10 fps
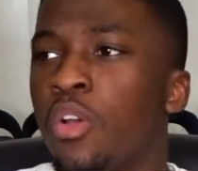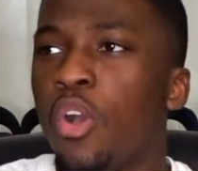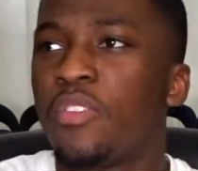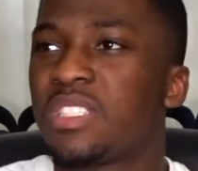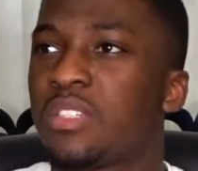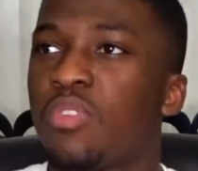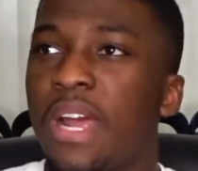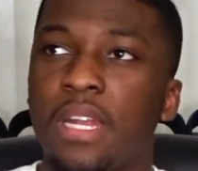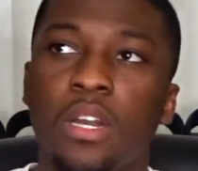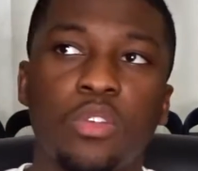Obviously
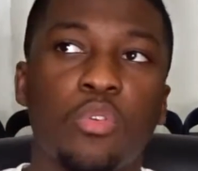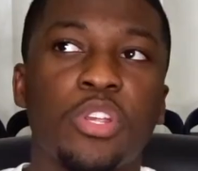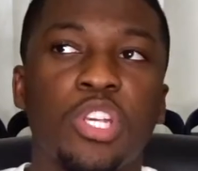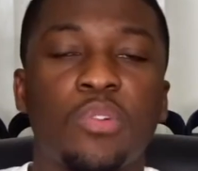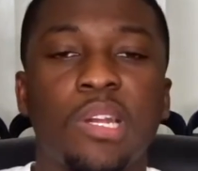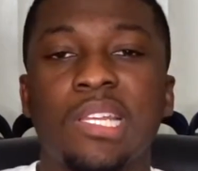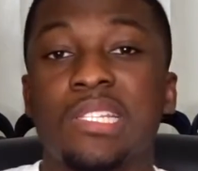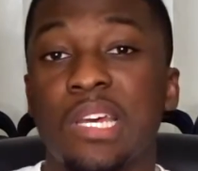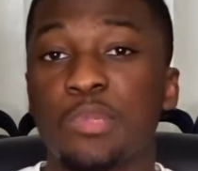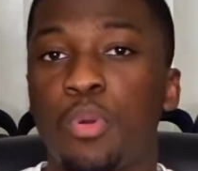right now the Rocher Run
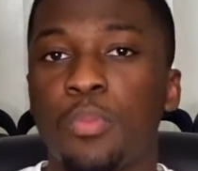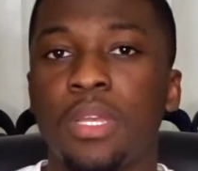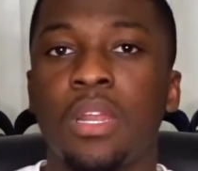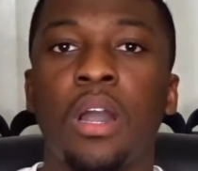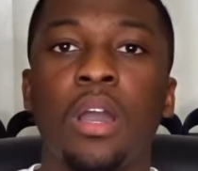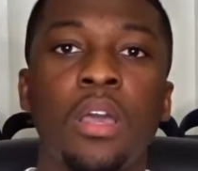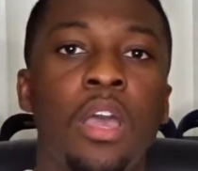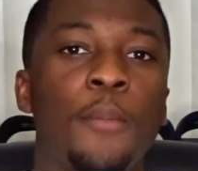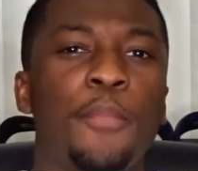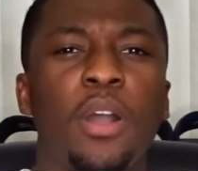isn't as popular,
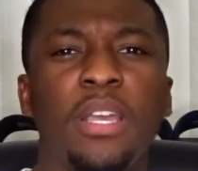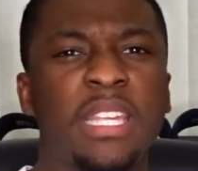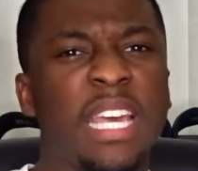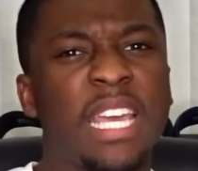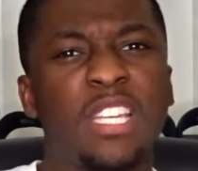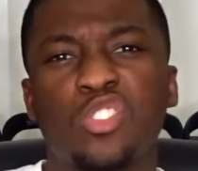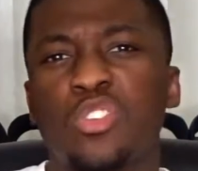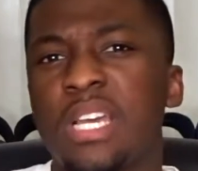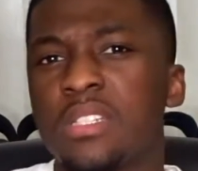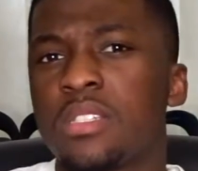but yeah, he's
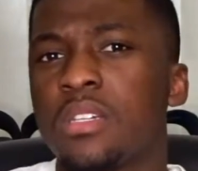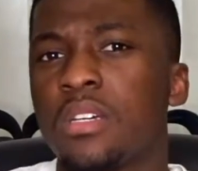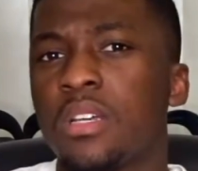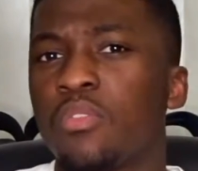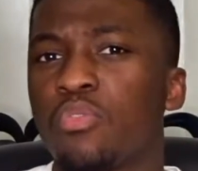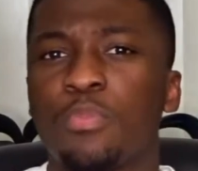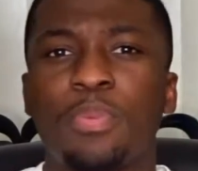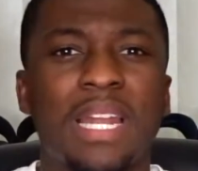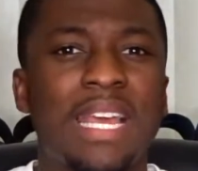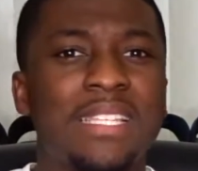trying to
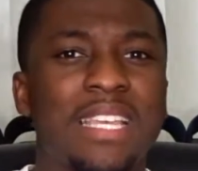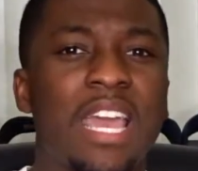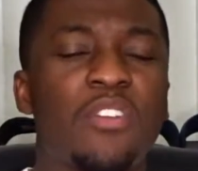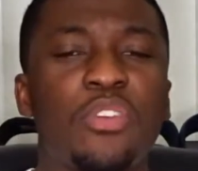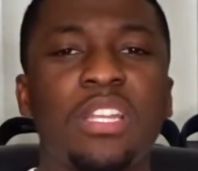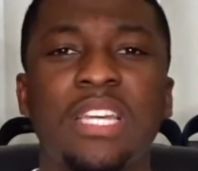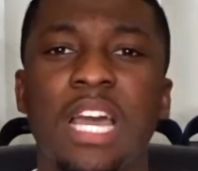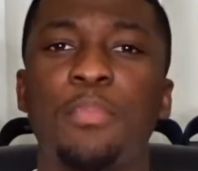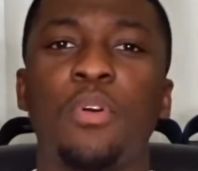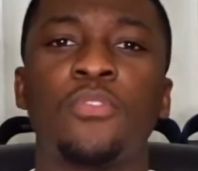replace every
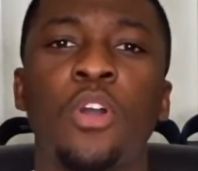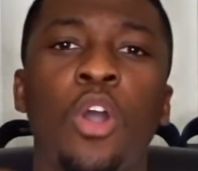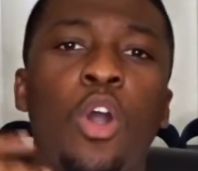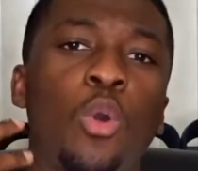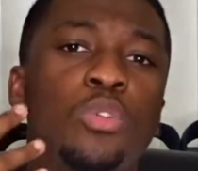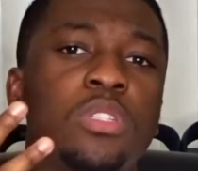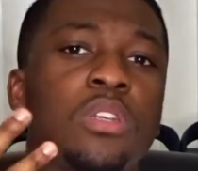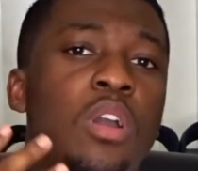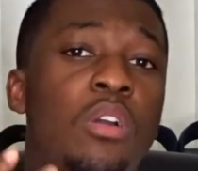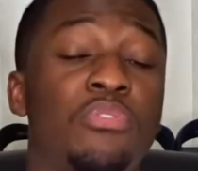type of
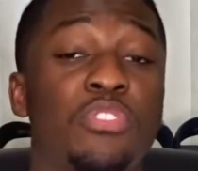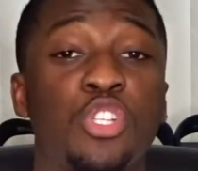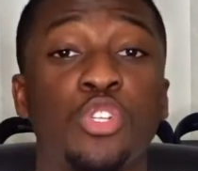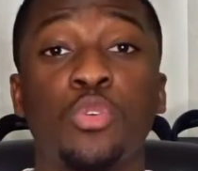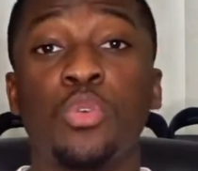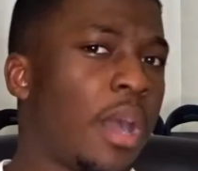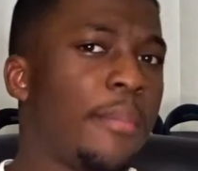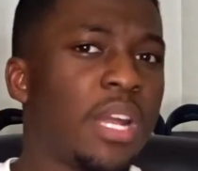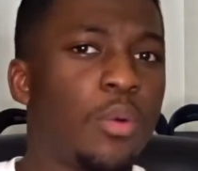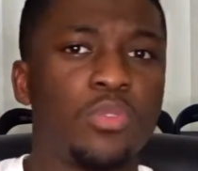alternate comfort shoe.
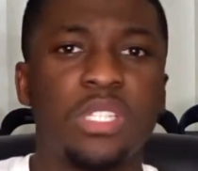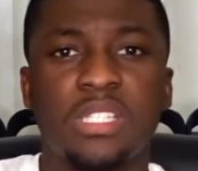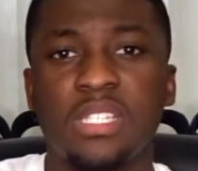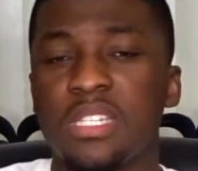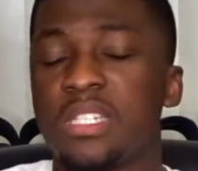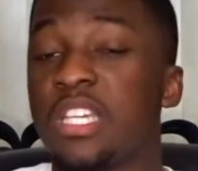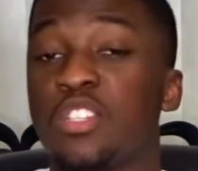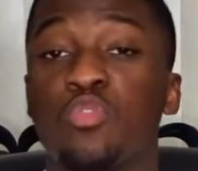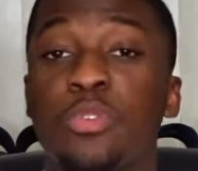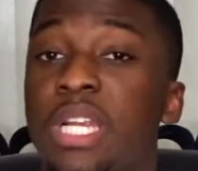Coming out with this Yeezy,
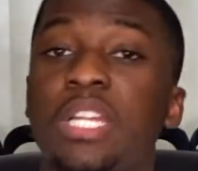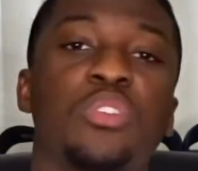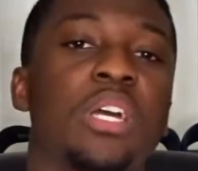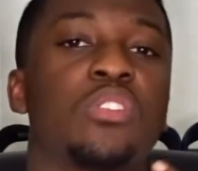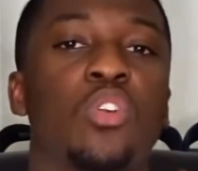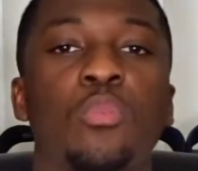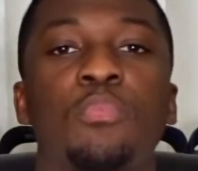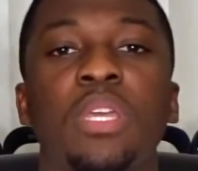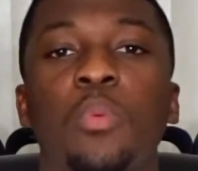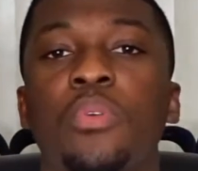he's really trying to
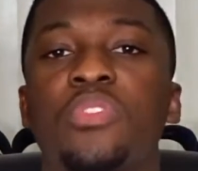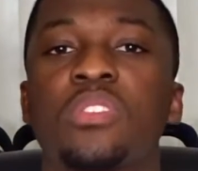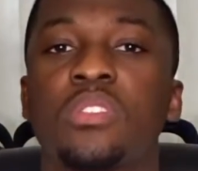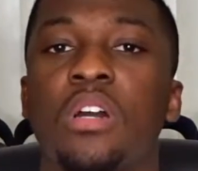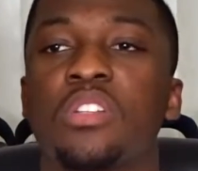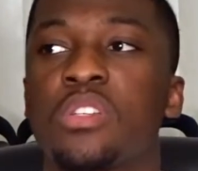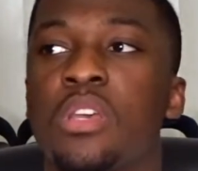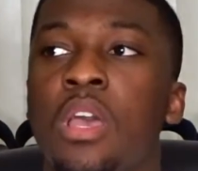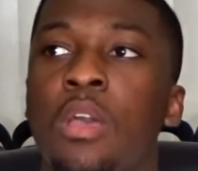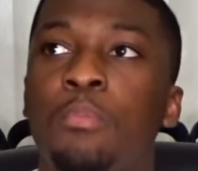compete with such
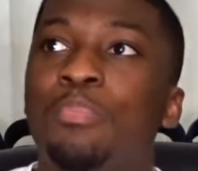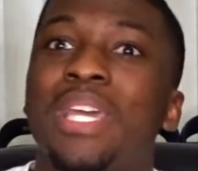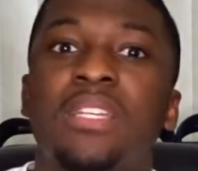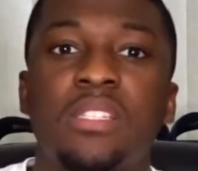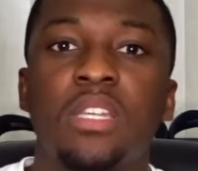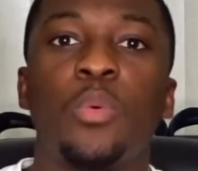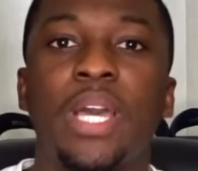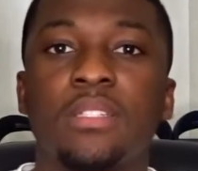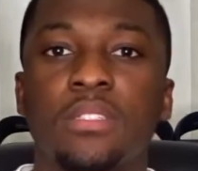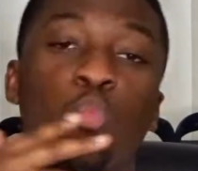big
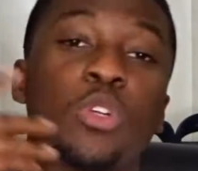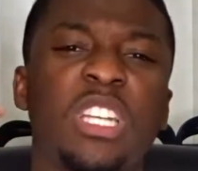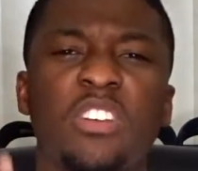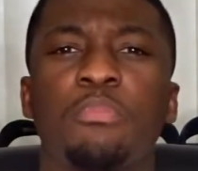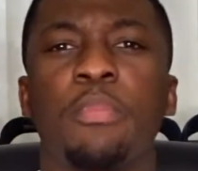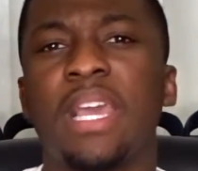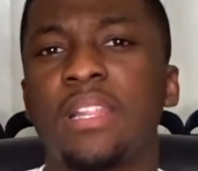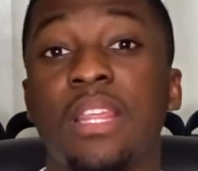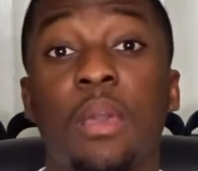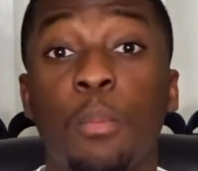silhouettes which have made
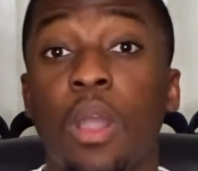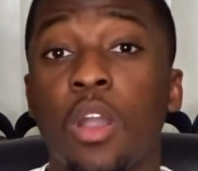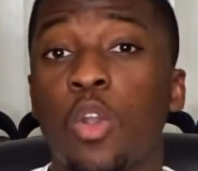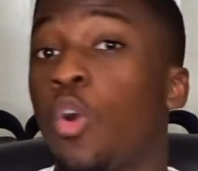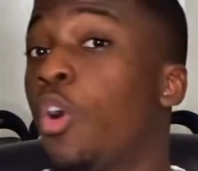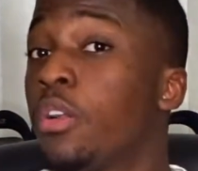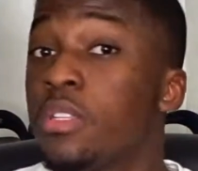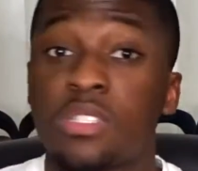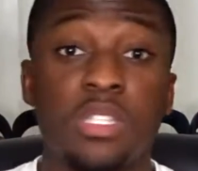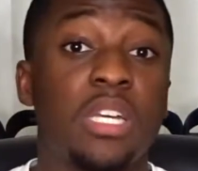their mark on
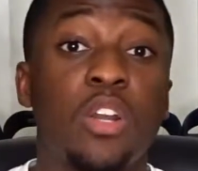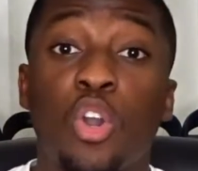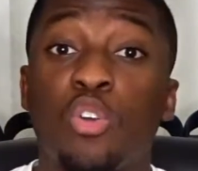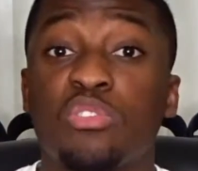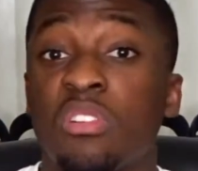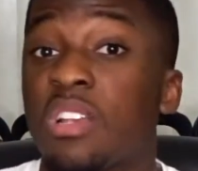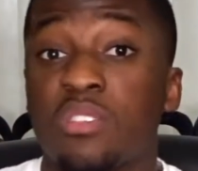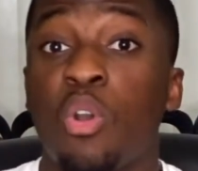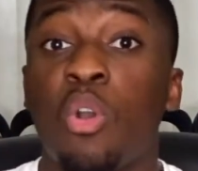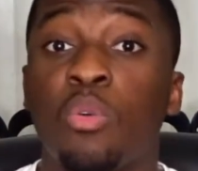sneaker culture as a
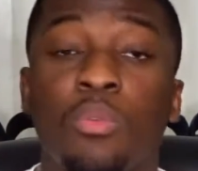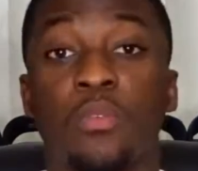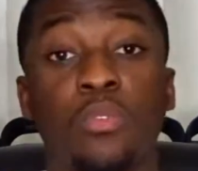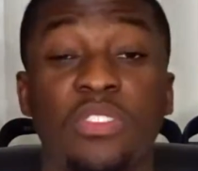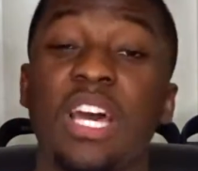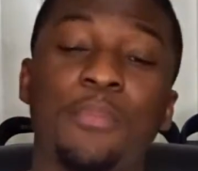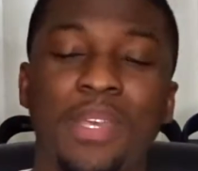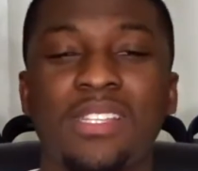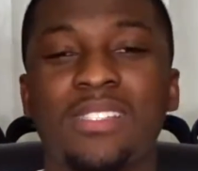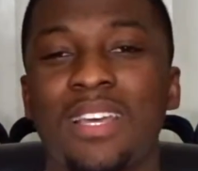whole. With that
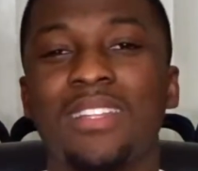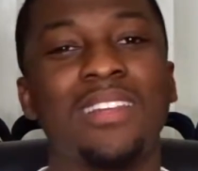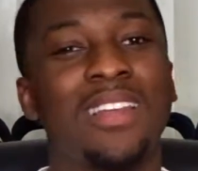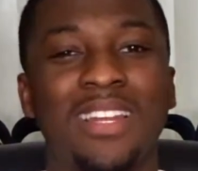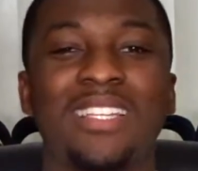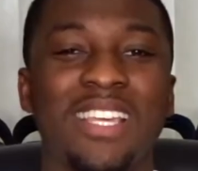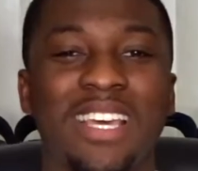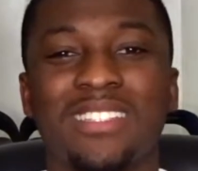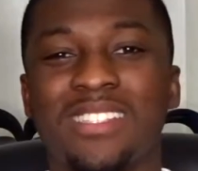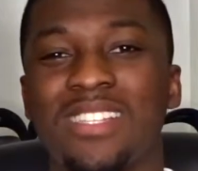being said, let's get
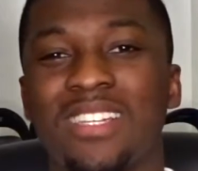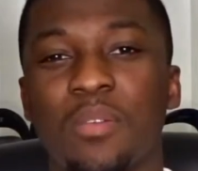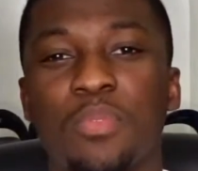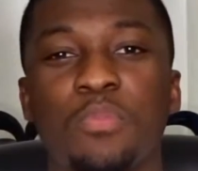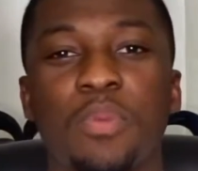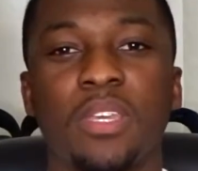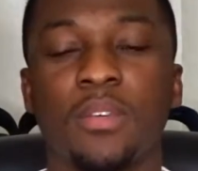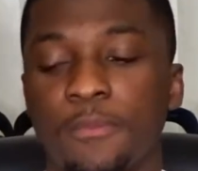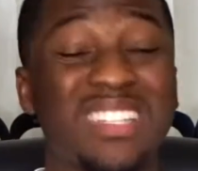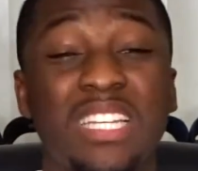into CWP.
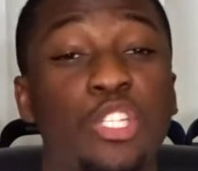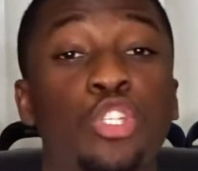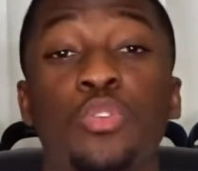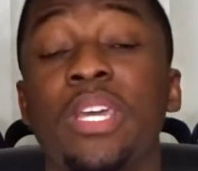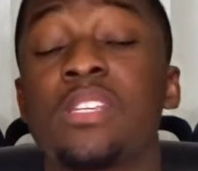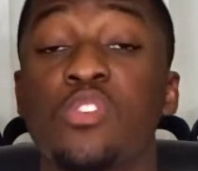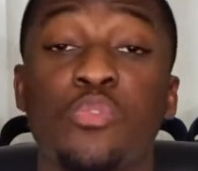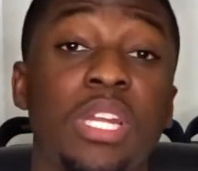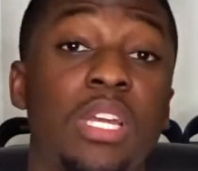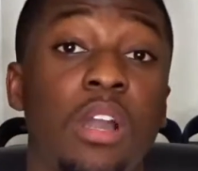This shoe is a
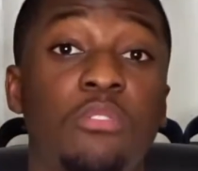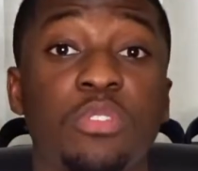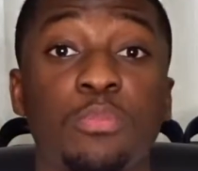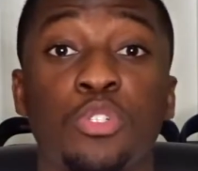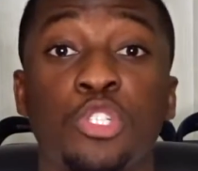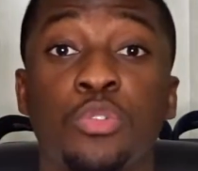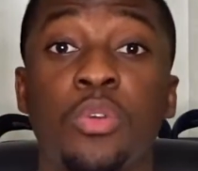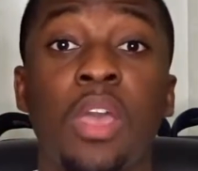really comfortable shoe.